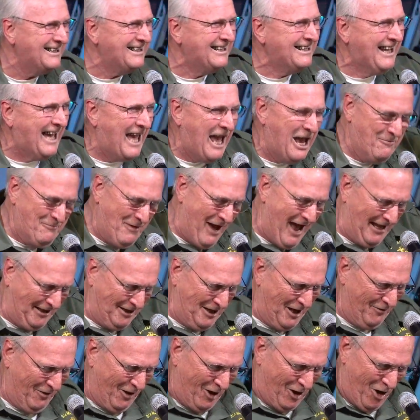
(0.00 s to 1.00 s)
Amen.
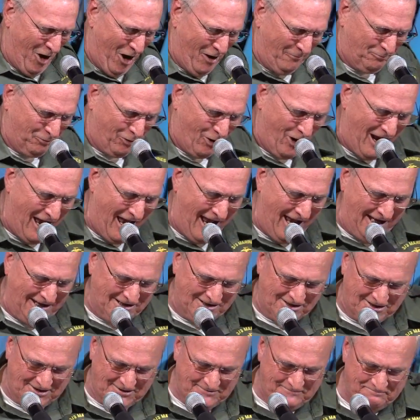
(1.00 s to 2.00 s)
Give the Lord
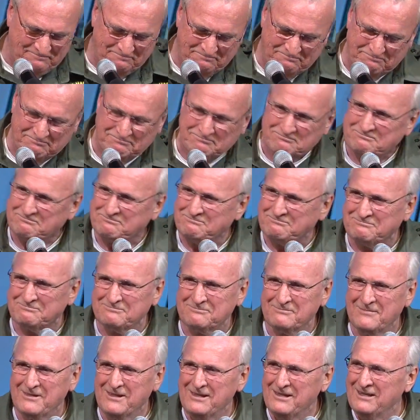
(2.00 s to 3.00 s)
praise.
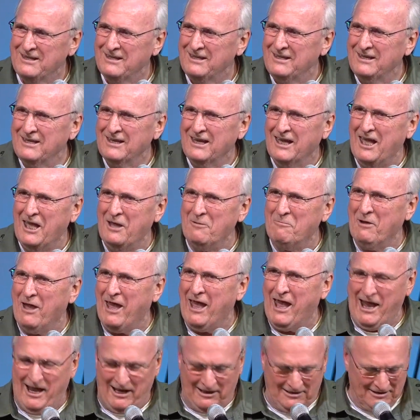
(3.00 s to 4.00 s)

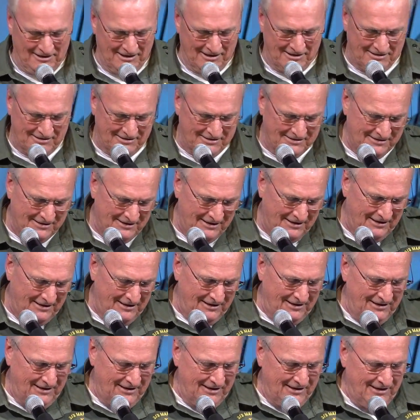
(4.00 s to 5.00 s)
Amen.
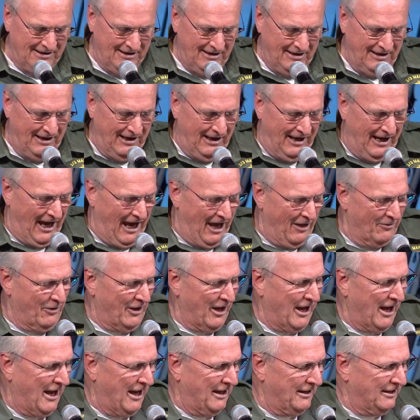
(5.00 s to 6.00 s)
And
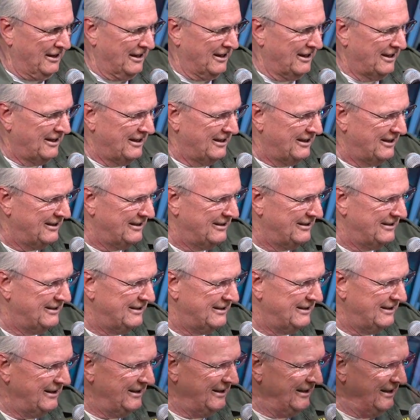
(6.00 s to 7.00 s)
then
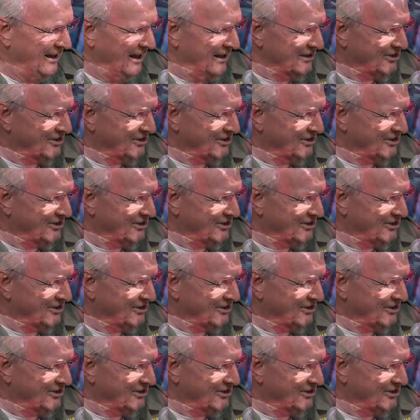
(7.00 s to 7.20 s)
it